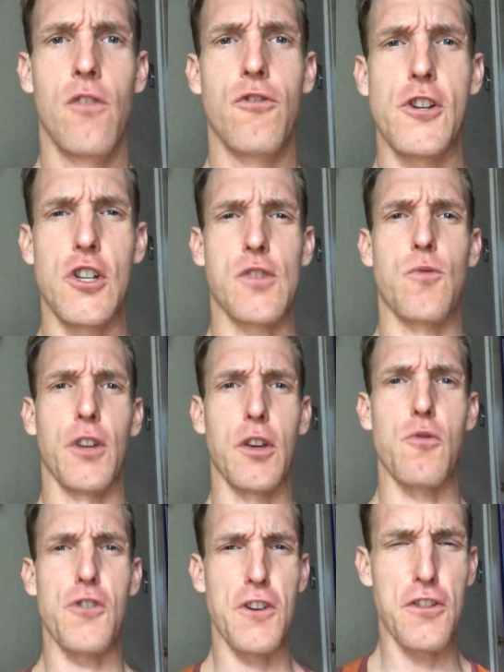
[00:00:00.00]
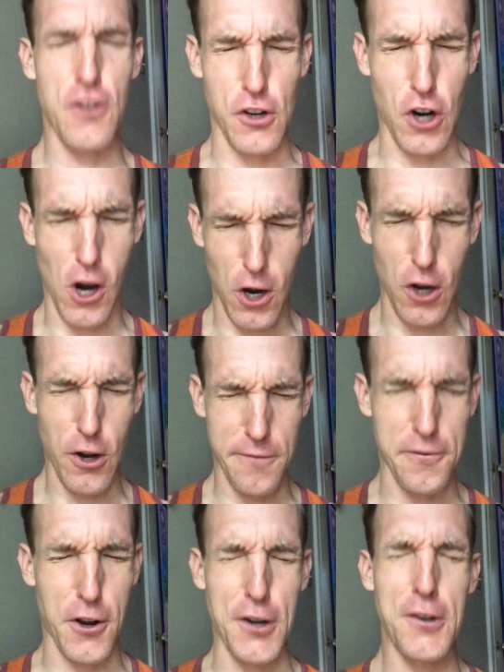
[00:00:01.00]
we just really think hard
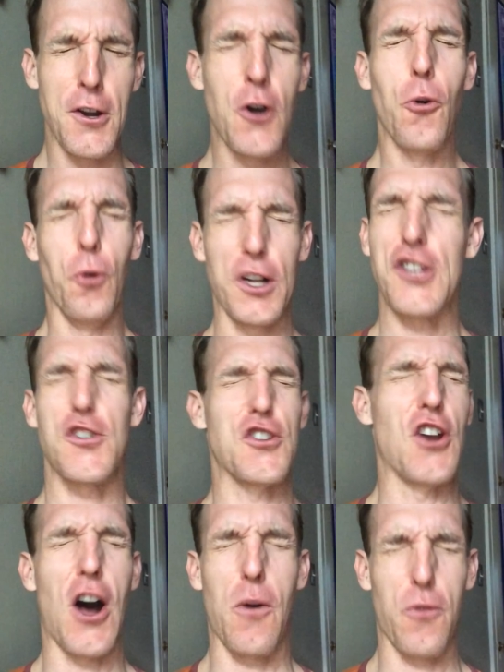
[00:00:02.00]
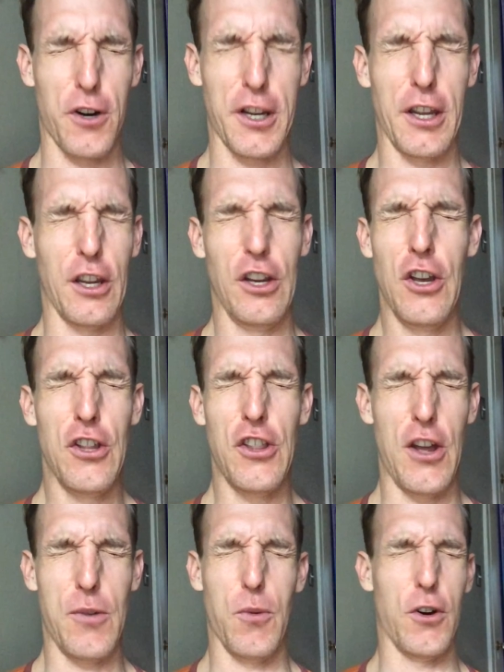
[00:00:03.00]
enough on what's not working,
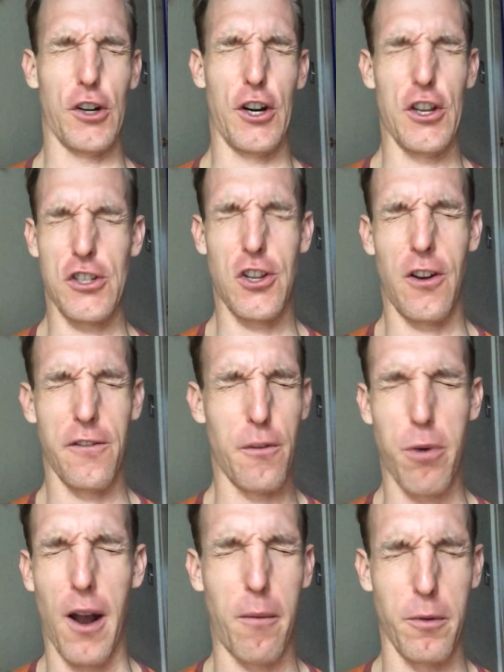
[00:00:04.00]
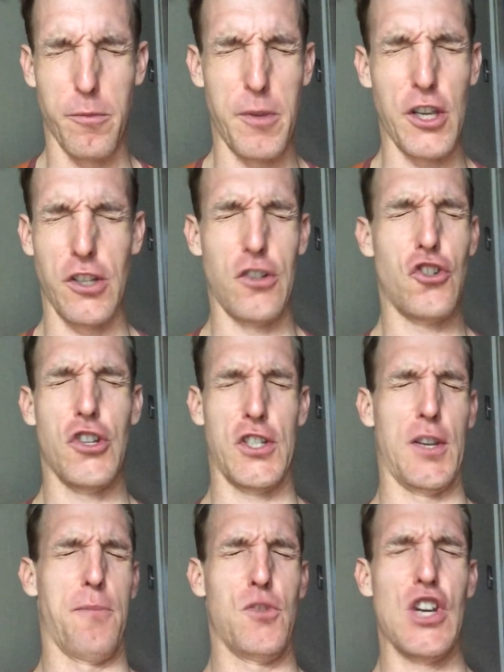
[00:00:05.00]
then we're gonna solve the problem because it's just
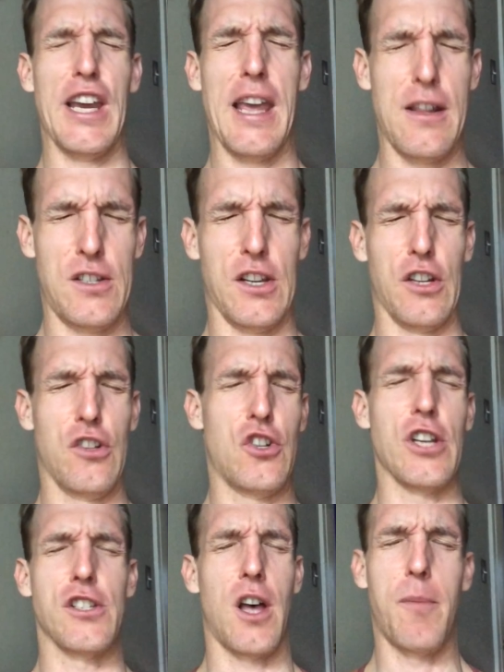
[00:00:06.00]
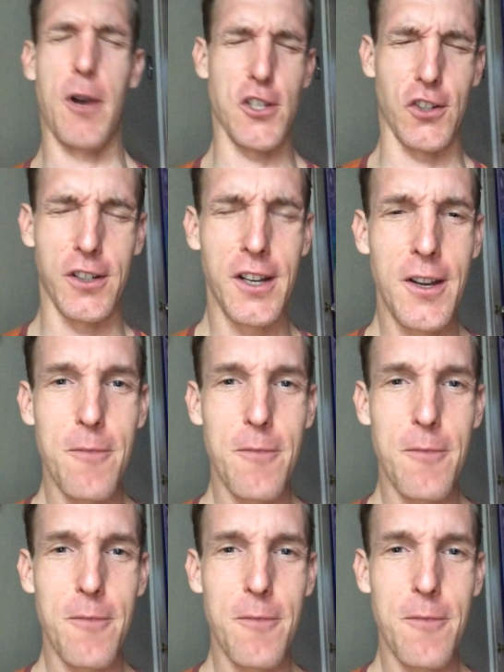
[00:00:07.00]
some gigantic jigsaw puzzle.